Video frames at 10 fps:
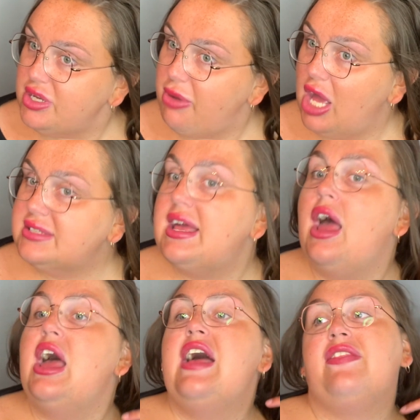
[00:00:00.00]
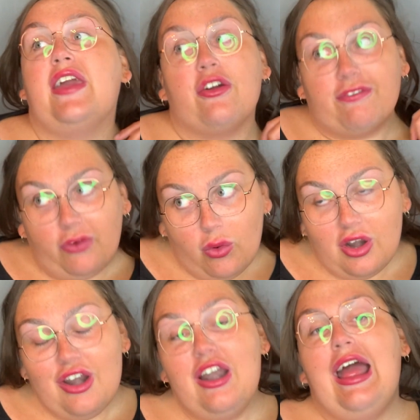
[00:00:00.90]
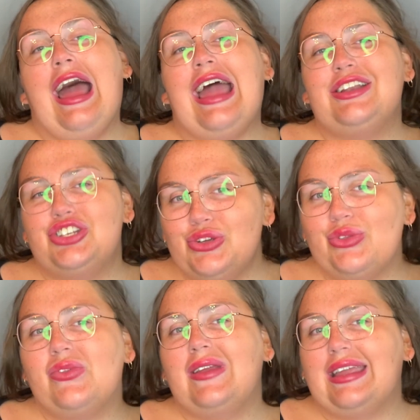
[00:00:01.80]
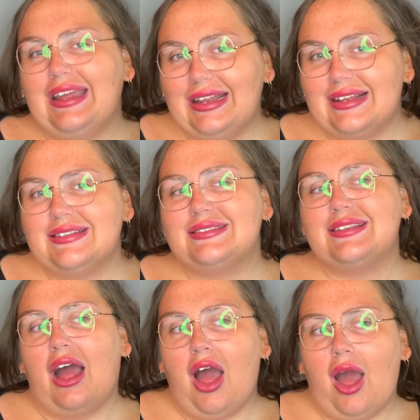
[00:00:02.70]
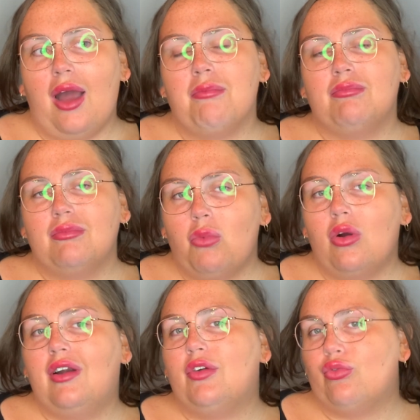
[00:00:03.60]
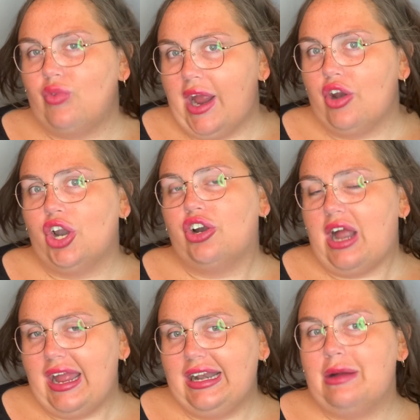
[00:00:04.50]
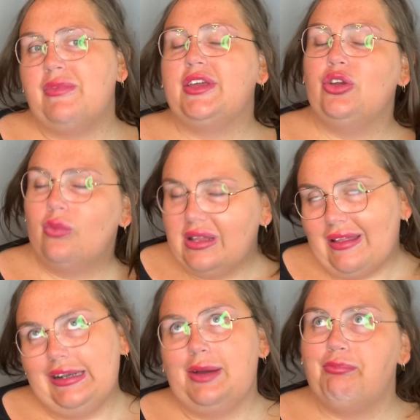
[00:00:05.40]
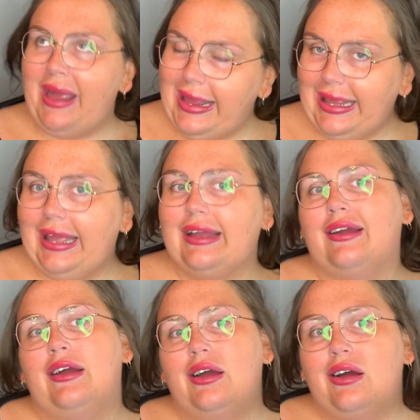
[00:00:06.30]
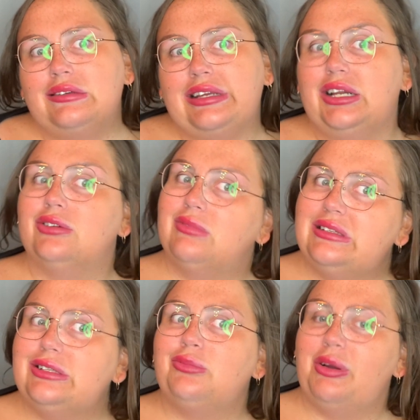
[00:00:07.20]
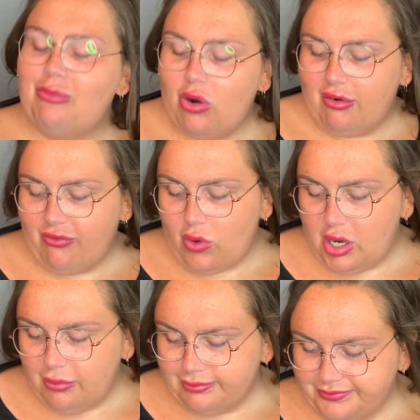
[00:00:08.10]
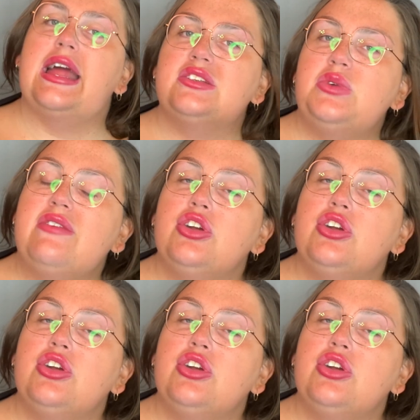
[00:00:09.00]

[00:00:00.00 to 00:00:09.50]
box. Therefore, I do think it is more of a rarer item that you will end up paying, you know, a little bit more for. Next, we have the